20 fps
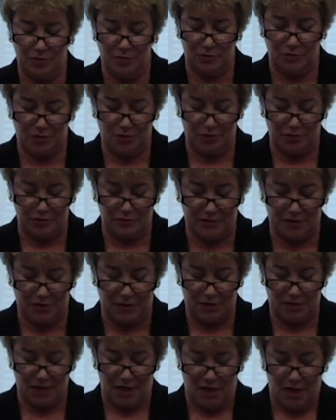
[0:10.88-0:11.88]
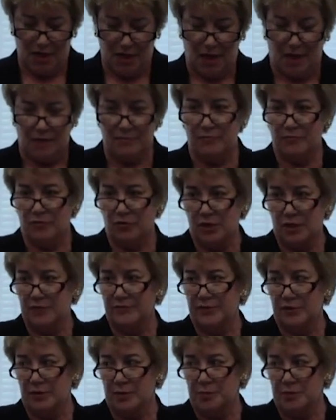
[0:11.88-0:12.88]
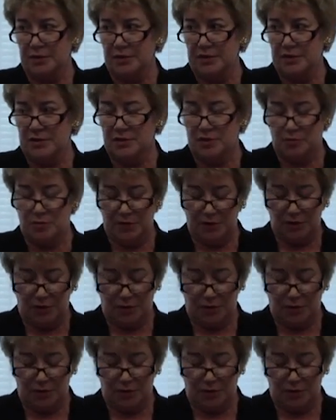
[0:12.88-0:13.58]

and Human Services. I'm really very pleased to be